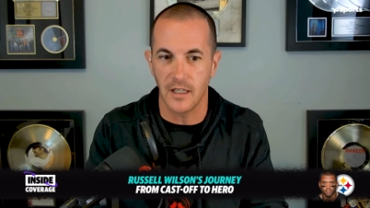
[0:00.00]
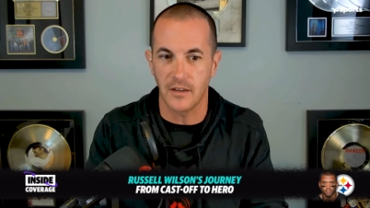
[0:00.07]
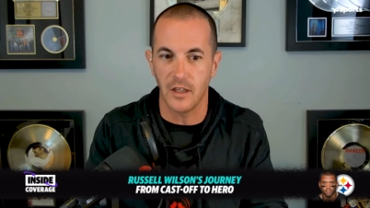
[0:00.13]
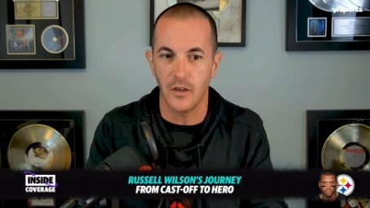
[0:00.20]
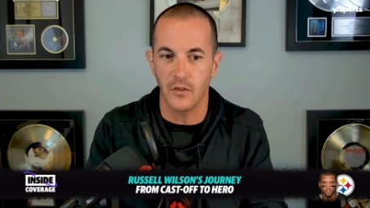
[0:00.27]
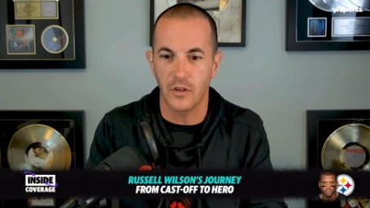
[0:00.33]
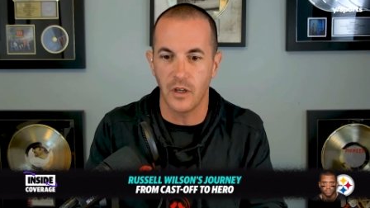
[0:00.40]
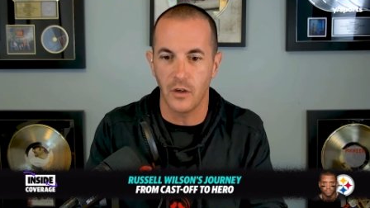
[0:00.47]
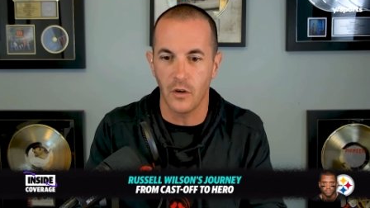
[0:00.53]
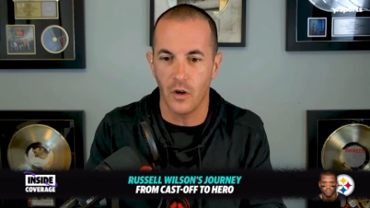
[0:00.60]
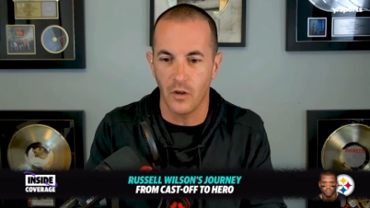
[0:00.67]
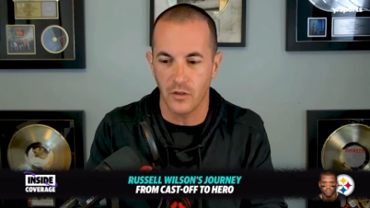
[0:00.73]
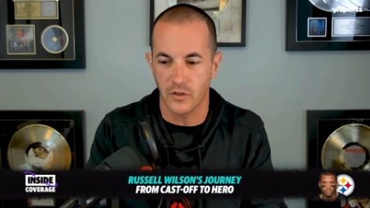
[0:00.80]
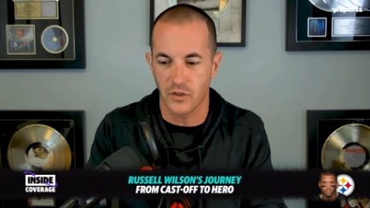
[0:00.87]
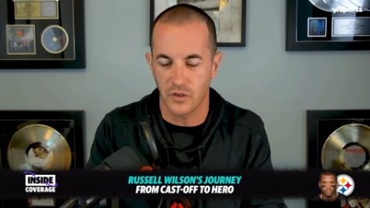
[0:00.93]
Like there, there
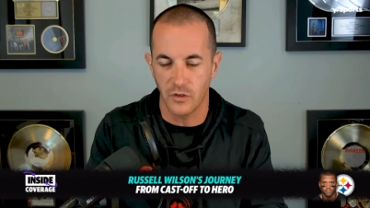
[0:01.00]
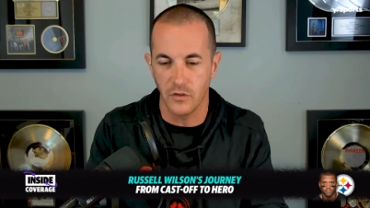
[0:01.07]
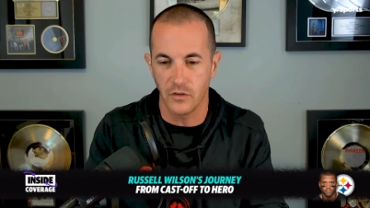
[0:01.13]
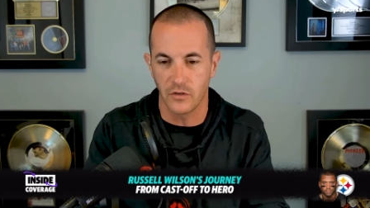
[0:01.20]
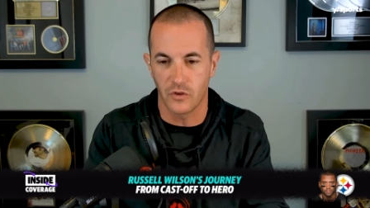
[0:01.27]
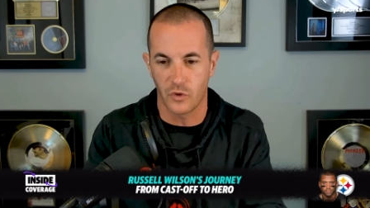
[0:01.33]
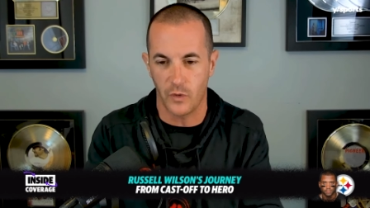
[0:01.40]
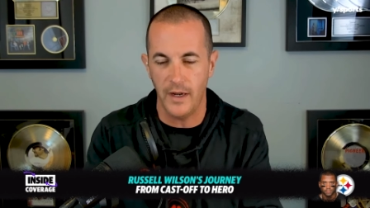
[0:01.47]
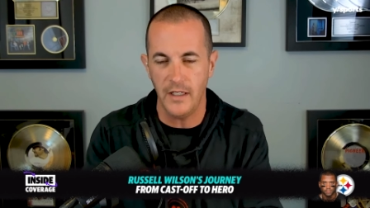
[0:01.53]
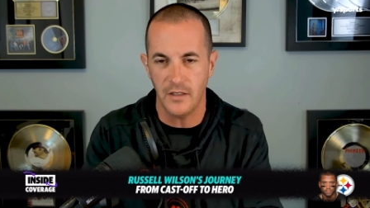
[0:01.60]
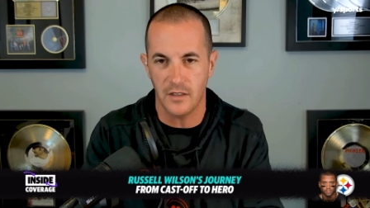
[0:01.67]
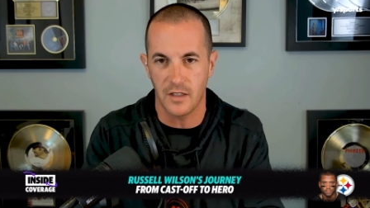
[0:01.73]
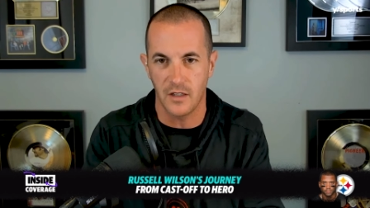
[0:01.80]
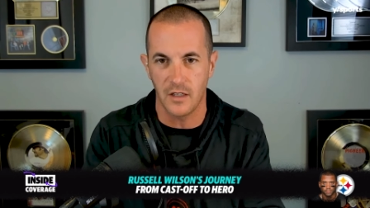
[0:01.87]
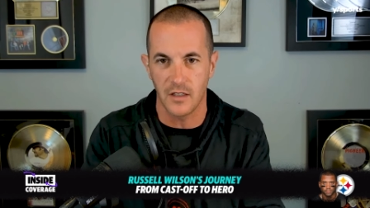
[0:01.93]
are certain traits
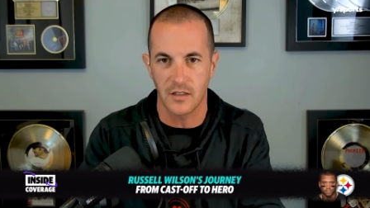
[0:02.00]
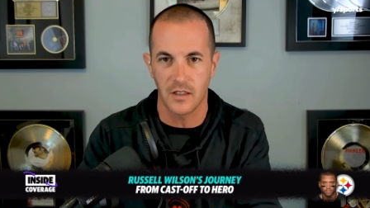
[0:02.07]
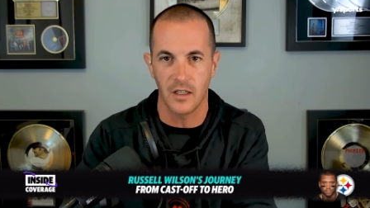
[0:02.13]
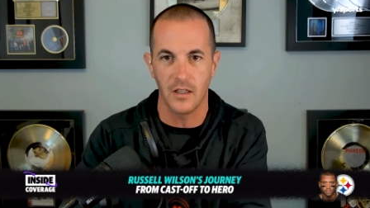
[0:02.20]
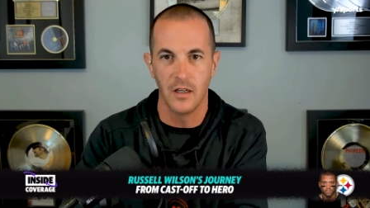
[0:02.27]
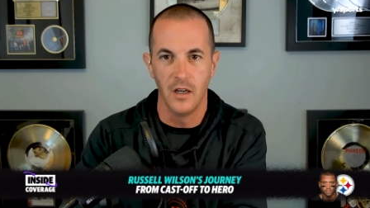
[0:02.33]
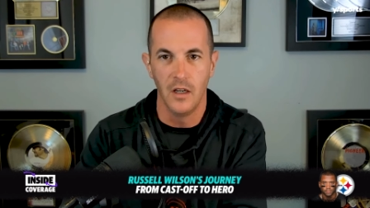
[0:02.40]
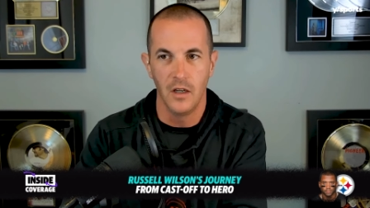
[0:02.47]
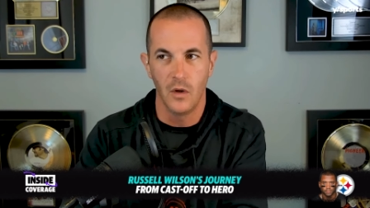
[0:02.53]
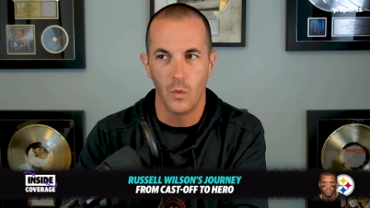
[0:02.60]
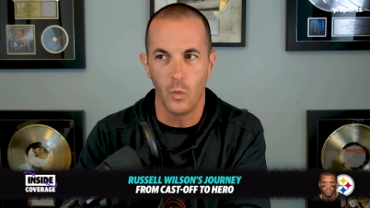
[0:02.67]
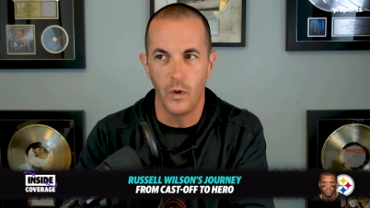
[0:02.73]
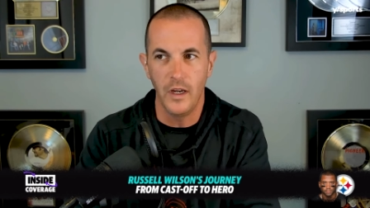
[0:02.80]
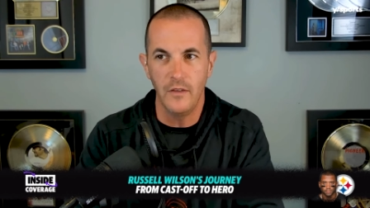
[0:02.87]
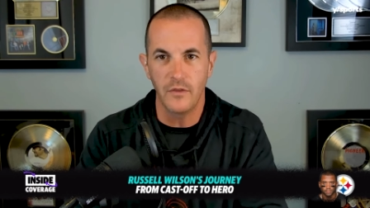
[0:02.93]
to this that
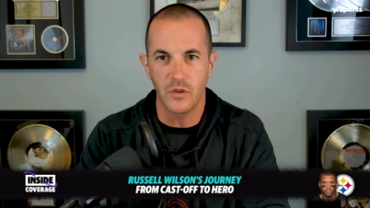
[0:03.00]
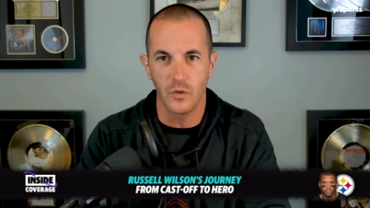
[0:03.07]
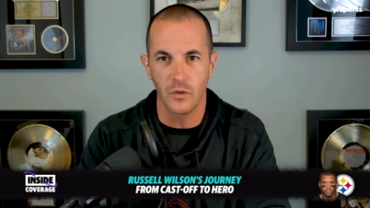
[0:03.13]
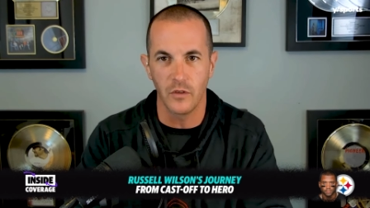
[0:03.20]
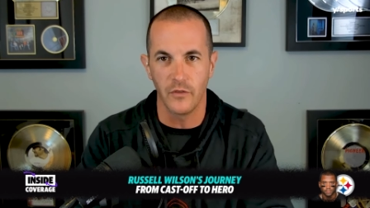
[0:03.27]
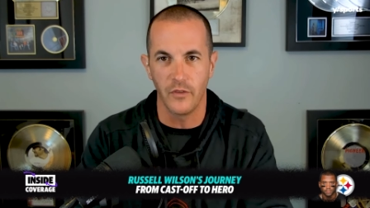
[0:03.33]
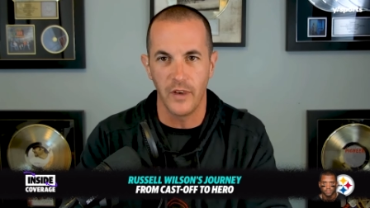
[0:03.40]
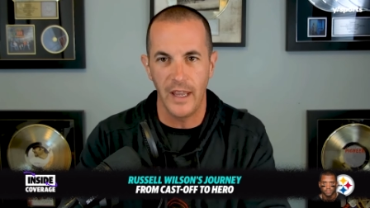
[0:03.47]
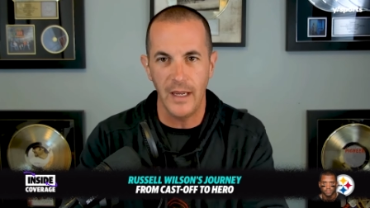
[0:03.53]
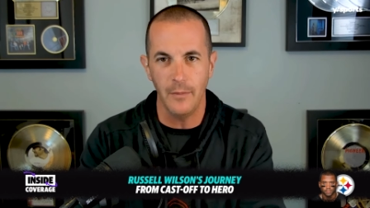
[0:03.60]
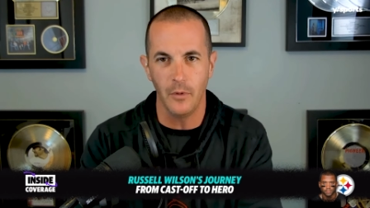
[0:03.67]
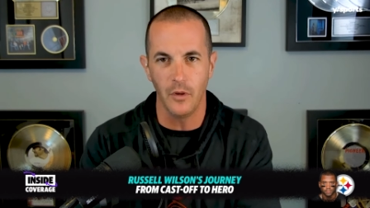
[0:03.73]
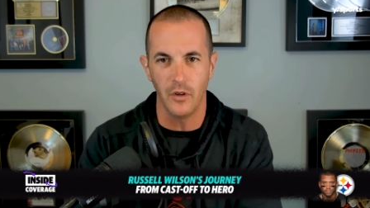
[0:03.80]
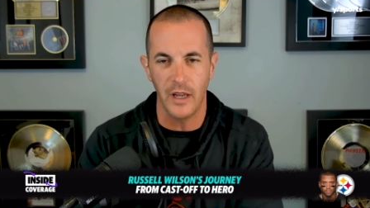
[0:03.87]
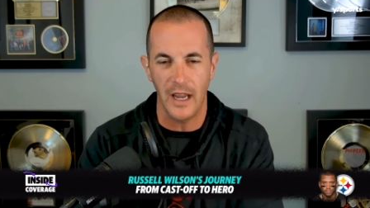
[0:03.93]
we've sort of
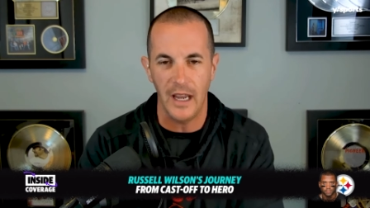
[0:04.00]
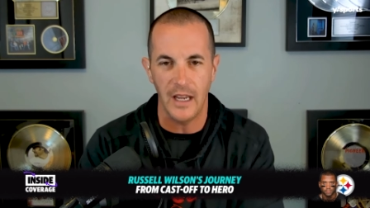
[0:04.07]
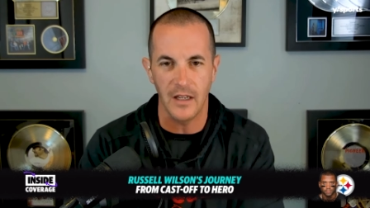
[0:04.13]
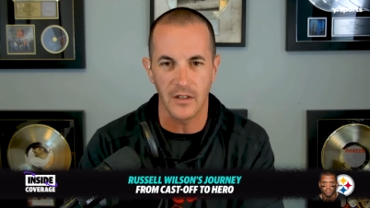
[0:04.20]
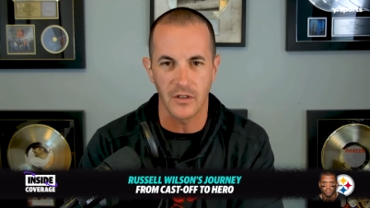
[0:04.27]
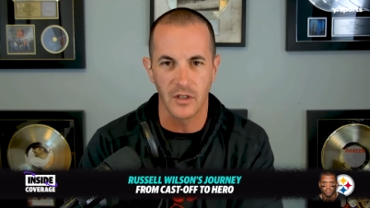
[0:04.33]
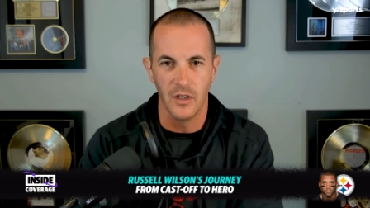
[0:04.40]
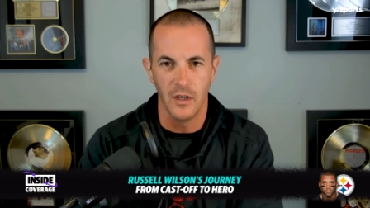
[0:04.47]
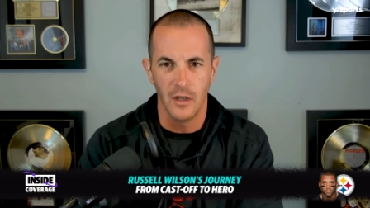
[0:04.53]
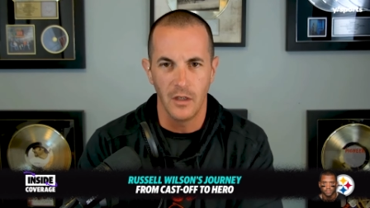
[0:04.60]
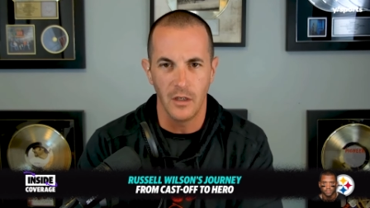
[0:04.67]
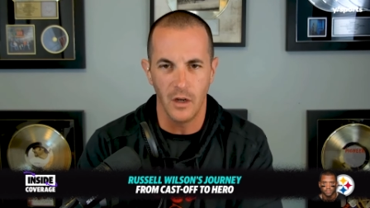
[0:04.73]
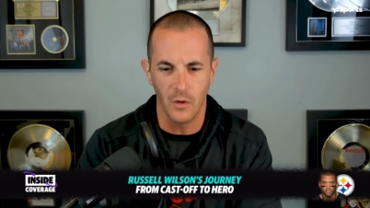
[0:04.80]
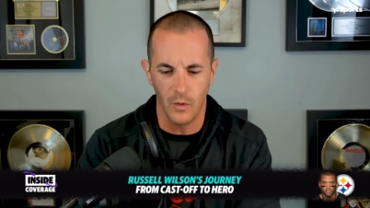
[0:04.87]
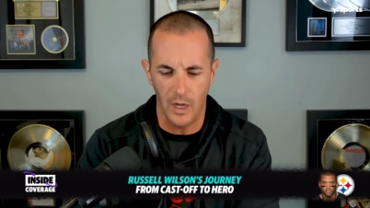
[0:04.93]
labeled as,
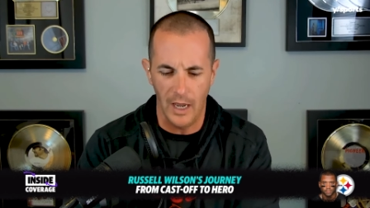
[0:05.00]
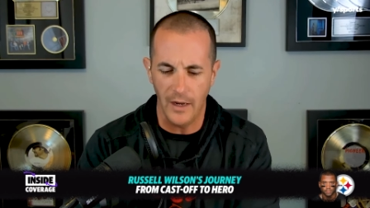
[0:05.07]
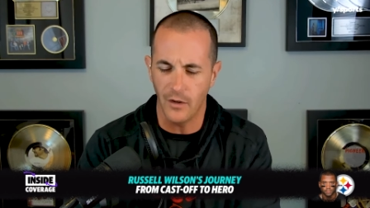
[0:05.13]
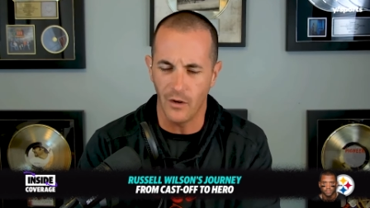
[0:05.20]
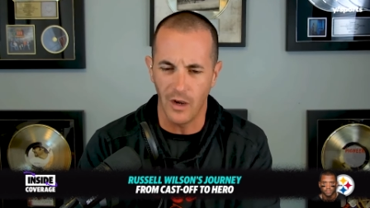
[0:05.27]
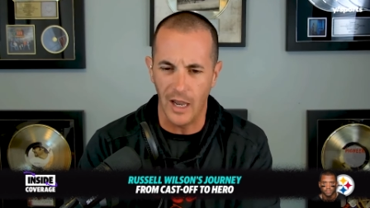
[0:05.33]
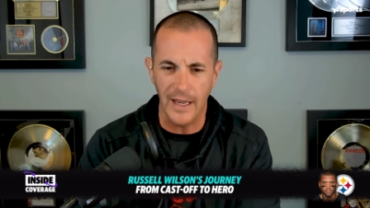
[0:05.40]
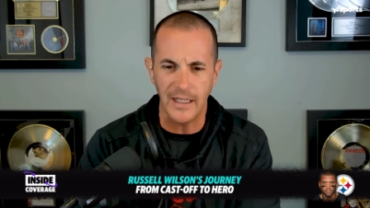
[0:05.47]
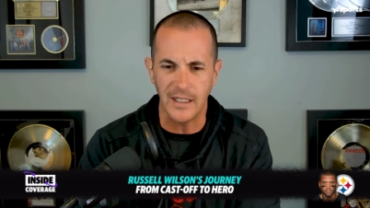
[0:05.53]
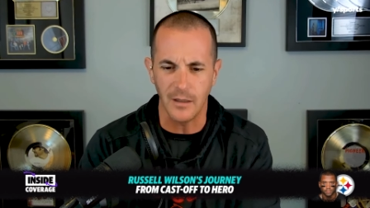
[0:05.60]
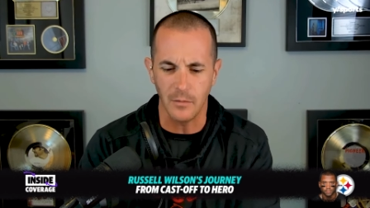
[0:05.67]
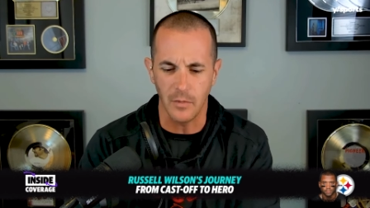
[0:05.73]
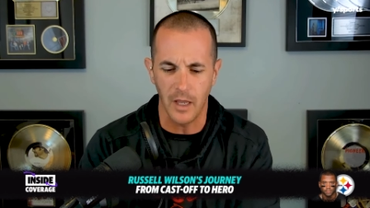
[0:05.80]
you know, I don't like him.